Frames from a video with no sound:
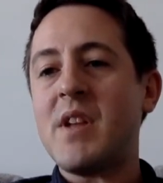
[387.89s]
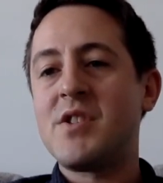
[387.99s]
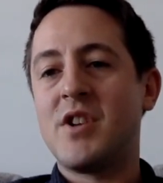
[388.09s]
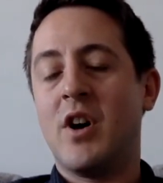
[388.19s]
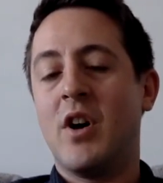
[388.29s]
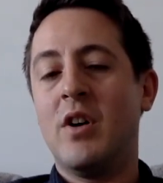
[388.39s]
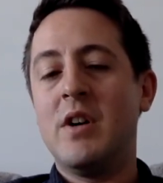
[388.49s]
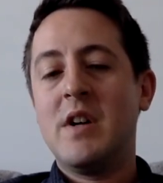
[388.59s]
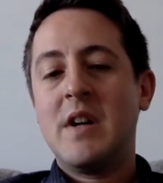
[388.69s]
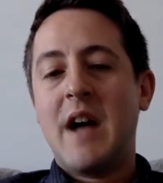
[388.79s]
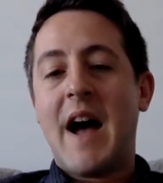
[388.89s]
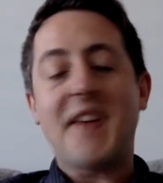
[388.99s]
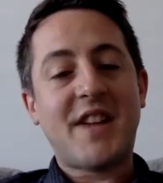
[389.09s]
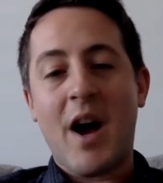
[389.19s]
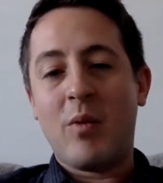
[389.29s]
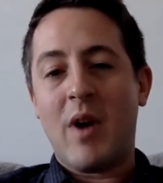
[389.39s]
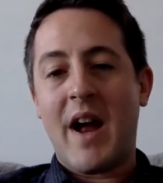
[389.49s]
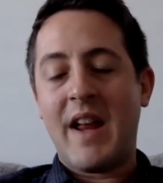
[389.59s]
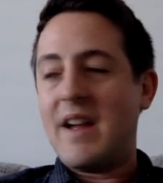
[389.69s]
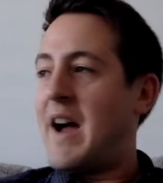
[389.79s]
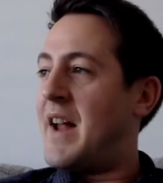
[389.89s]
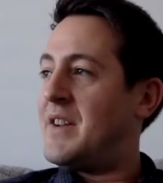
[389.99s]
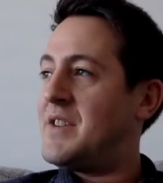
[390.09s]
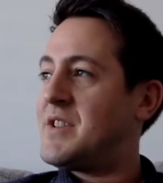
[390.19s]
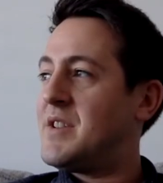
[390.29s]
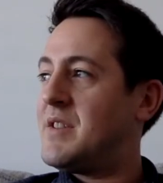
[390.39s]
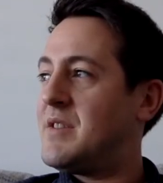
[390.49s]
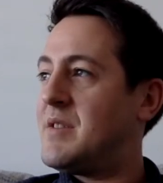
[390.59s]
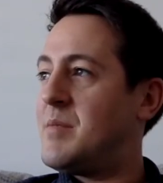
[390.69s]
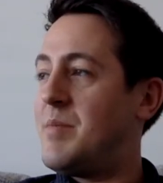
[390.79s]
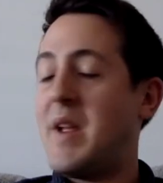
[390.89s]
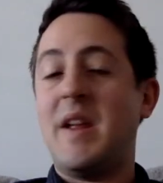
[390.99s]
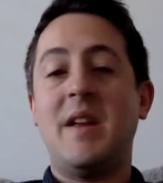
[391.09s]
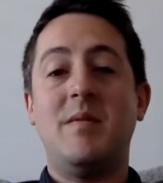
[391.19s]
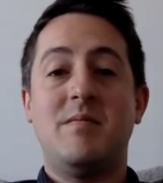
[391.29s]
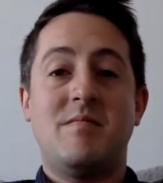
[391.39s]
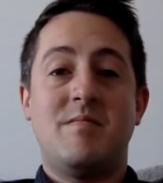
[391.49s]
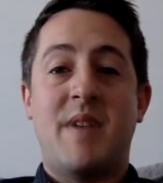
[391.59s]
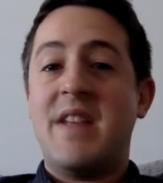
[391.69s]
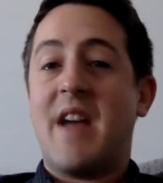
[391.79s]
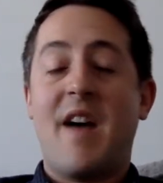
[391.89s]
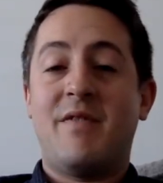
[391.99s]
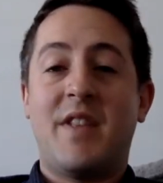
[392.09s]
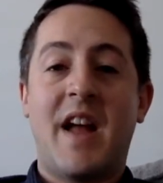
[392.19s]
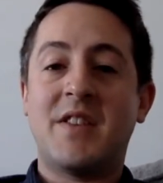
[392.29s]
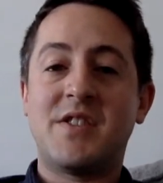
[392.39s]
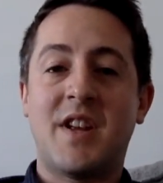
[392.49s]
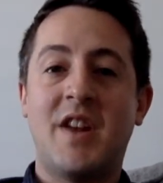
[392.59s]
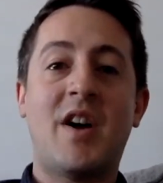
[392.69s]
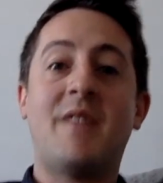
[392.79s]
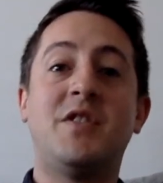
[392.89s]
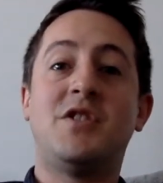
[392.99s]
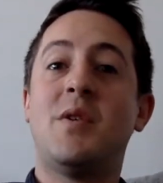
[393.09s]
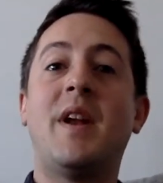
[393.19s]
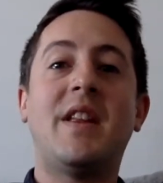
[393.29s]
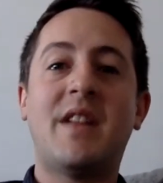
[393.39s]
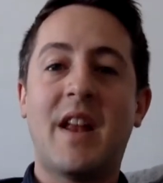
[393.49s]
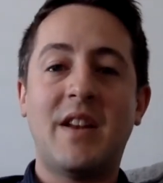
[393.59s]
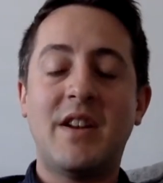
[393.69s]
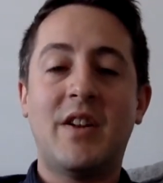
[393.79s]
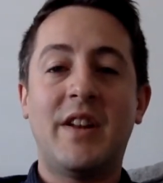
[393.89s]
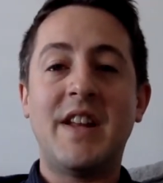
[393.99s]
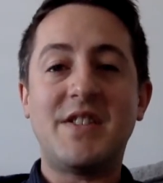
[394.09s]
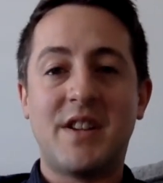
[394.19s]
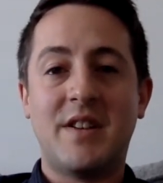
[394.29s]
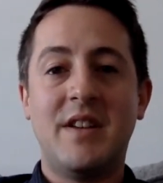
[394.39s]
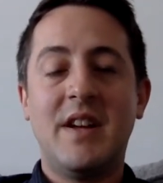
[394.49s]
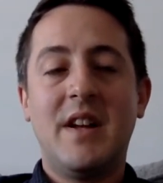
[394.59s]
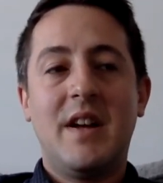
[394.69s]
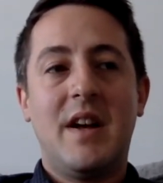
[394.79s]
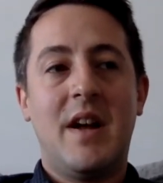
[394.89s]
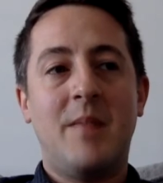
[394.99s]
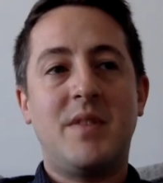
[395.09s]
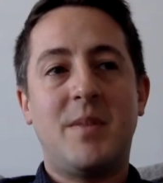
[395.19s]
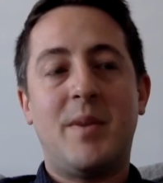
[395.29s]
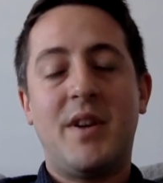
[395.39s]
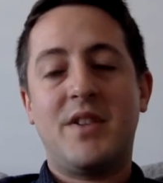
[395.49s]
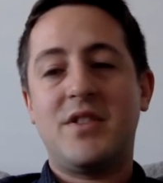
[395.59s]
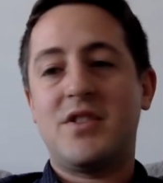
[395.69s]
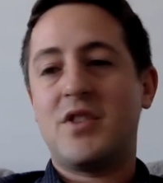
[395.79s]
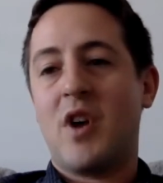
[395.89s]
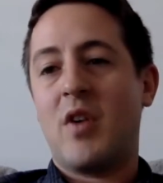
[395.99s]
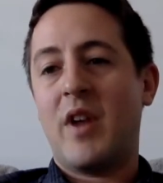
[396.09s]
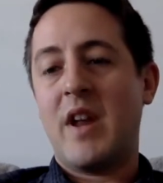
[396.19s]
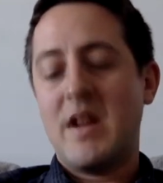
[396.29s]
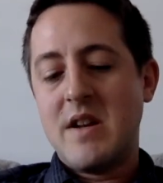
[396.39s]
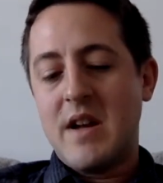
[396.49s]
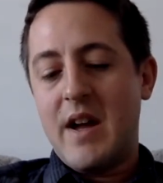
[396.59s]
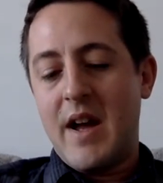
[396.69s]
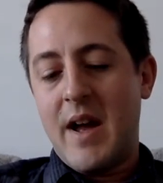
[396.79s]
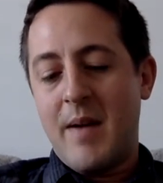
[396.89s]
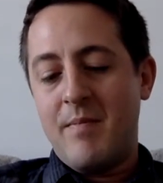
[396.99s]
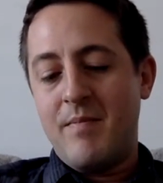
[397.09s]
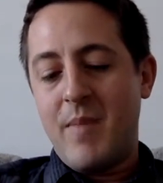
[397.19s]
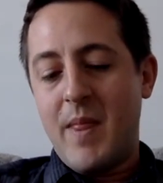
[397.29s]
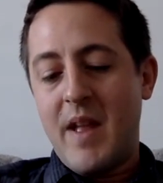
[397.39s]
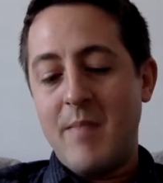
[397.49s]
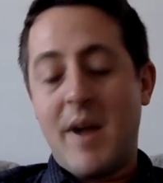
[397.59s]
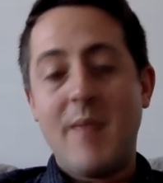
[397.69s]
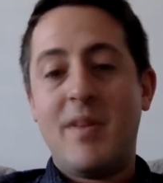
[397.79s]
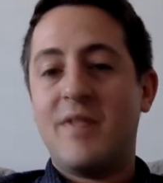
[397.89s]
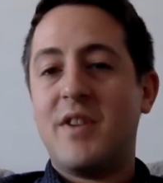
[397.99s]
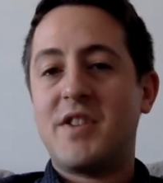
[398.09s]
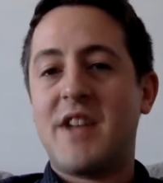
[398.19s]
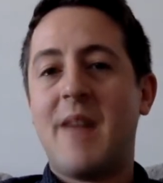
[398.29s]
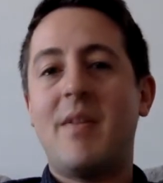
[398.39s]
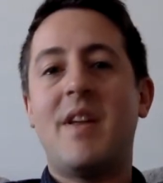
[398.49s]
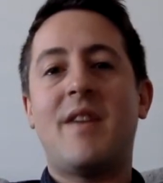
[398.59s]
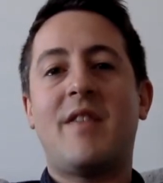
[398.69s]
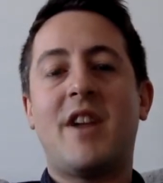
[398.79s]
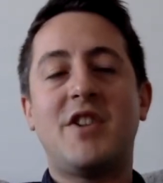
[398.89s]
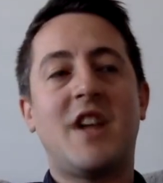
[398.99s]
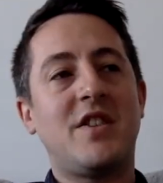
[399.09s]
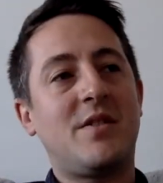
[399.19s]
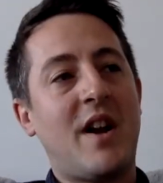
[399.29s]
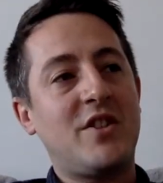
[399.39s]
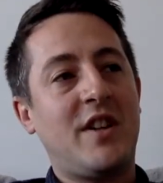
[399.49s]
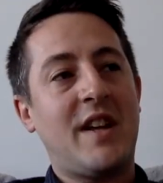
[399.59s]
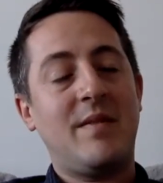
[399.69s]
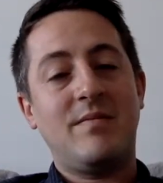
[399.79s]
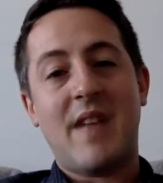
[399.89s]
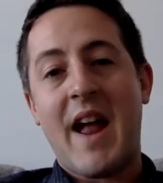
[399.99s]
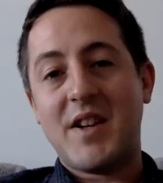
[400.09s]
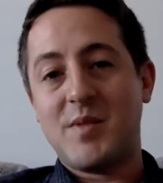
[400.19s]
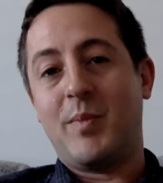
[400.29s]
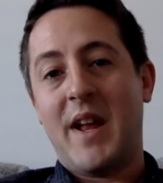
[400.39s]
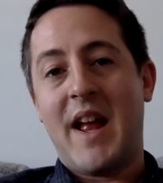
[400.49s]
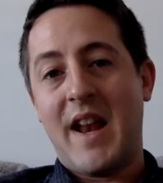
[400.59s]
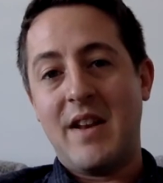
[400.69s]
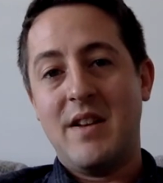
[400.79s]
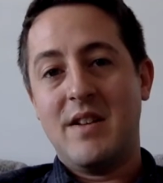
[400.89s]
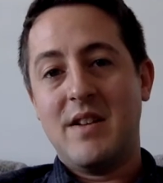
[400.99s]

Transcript: So ask outright and be be there for the answer. You don't have to do anything. Listen to the person's story. It might be the first time that they've ever had a chance to actually explain